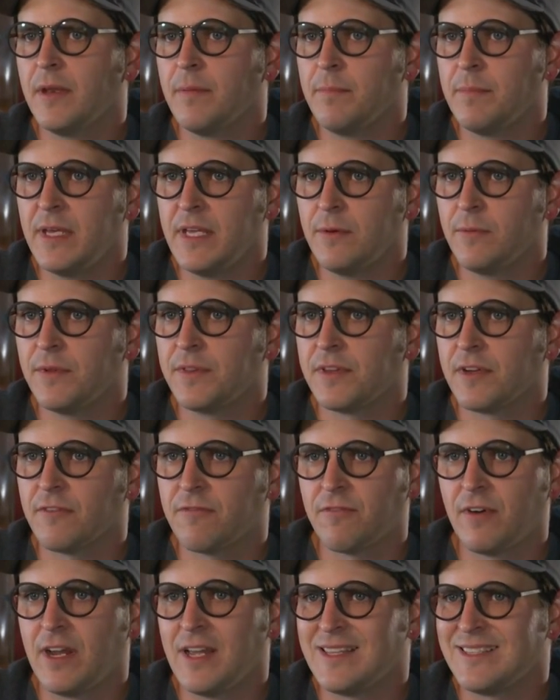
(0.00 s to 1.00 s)
and meet with
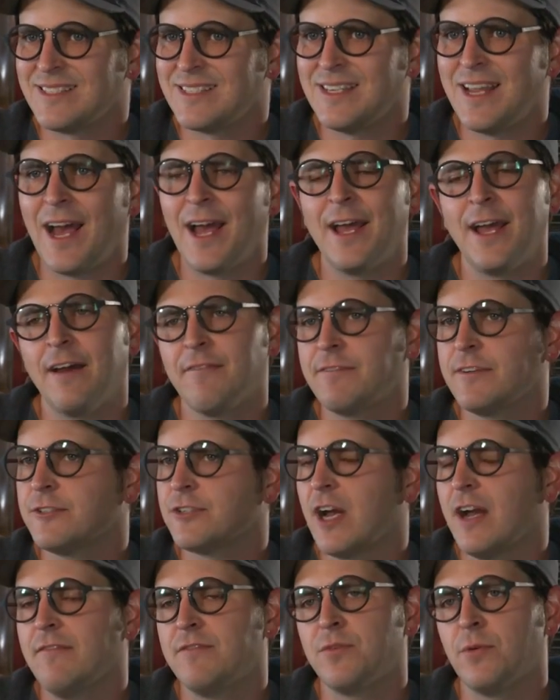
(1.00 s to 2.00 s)
their friends, not have to
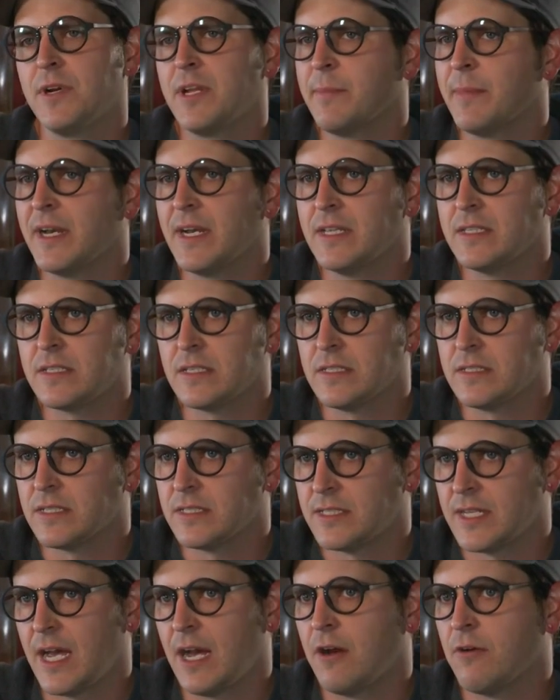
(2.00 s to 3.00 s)
drive twenty minutes
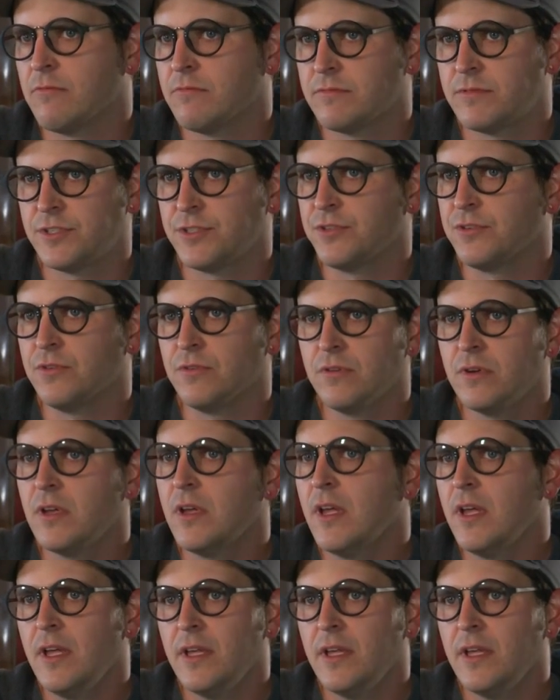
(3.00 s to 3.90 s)
into town to,